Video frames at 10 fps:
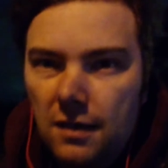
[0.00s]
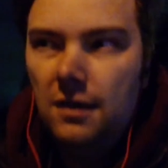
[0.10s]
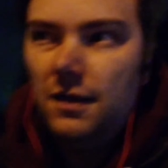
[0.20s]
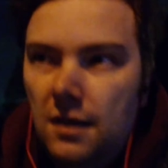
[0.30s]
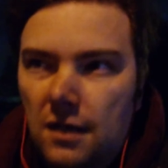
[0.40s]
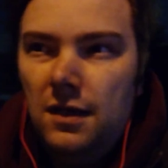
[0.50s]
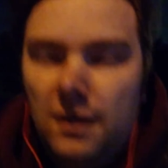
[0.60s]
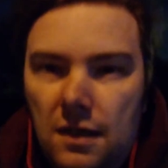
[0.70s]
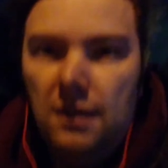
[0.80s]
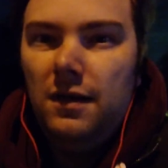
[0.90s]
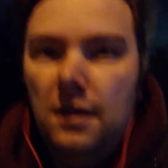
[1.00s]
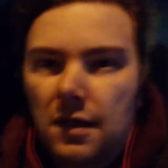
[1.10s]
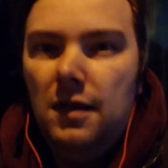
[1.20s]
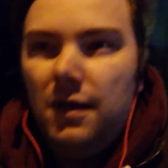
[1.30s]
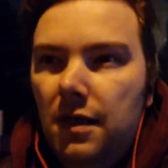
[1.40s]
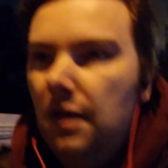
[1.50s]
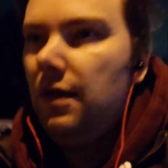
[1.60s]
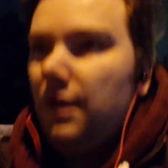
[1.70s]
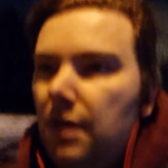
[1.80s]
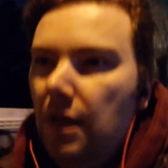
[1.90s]
yes, it is
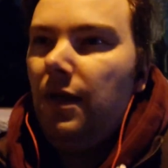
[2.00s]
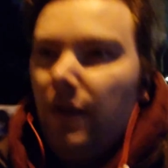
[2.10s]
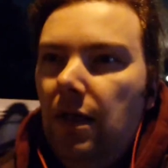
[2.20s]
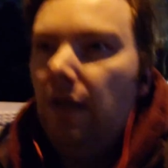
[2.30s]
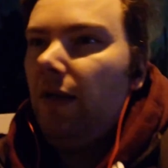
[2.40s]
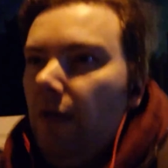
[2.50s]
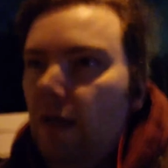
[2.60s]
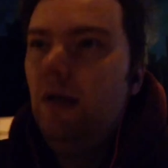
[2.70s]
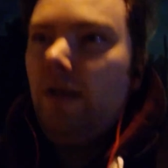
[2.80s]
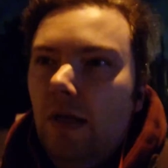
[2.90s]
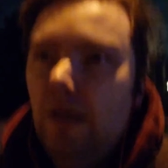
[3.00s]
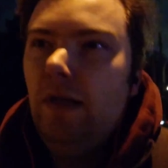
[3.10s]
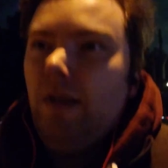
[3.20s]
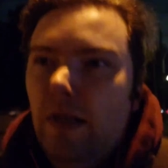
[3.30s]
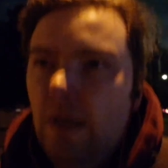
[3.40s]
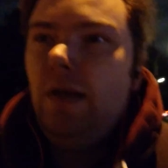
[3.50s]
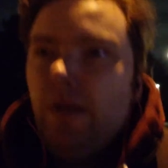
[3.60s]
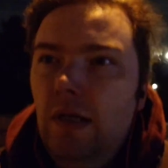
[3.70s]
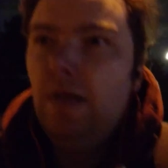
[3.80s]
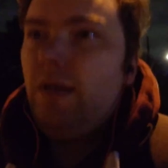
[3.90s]
bass.
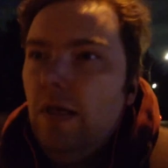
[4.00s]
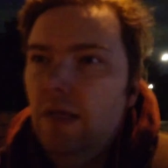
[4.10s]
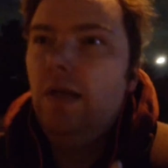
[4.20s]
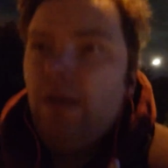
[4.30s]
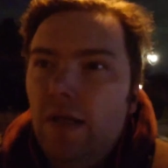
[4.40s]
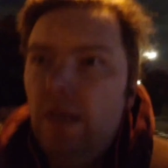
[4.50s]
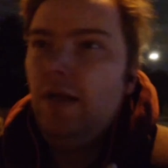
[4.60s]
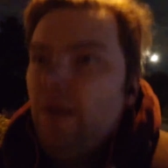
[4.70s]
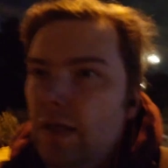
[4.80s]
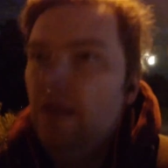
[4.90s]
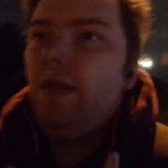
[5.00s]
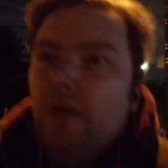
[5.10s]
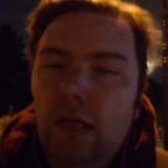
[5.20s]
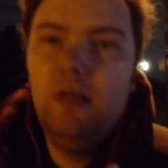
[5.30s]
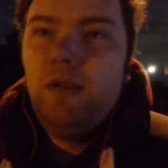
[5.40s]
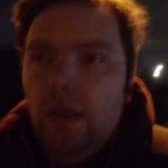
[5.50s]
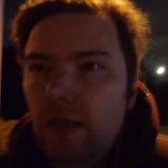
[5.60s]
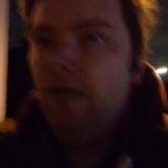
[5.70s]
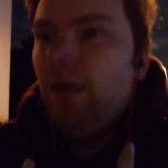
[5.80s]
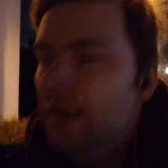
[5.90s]
A bit too much bass for
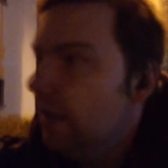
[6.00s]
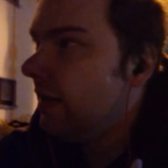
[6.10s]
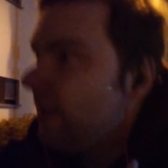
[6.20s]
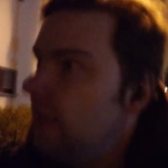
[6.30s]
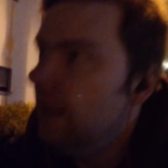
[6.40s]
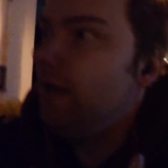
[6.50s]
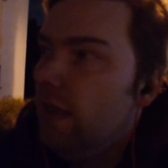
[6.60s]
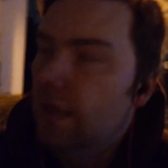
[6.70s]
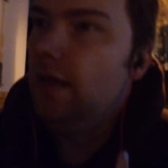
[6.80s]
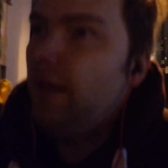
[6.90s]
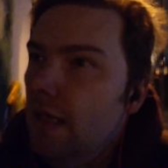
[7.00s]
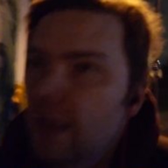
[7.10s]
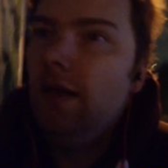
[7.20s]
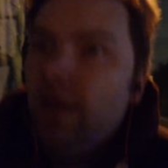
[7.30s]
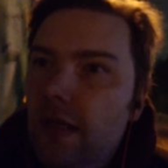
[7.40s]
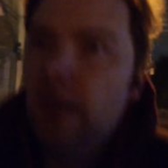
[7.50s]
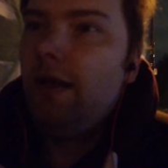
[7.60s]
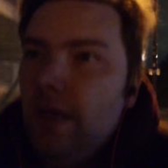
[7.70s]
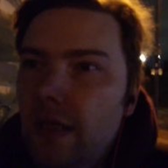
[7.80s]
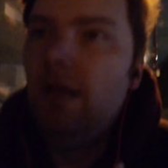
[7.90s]
my taste, I have to say.
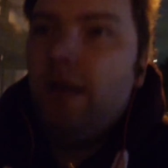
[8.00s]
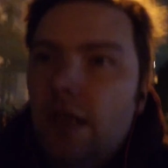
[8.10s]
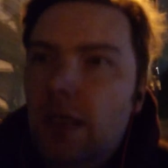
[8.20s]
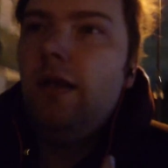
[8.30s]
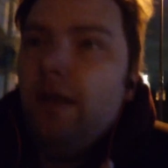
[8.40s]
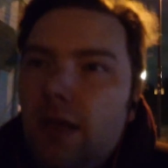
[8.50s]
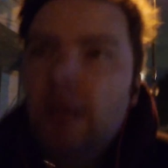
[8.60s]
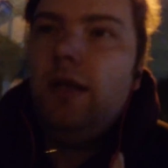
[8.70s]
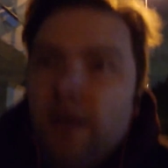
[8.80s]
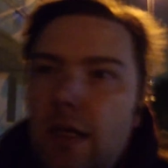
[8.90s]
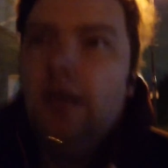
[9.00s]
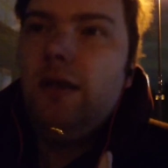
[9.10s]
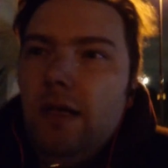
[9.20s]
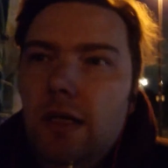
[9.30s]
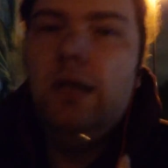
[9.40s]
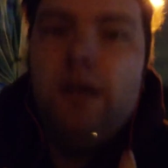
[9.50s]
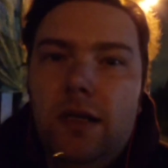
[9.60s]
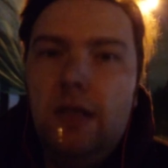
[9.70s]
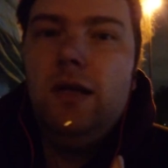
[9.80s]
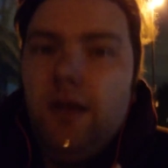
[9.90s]
And when talking about fit and finish, I
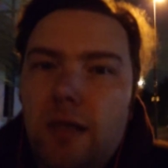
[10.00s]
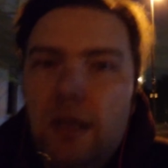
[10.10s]
put the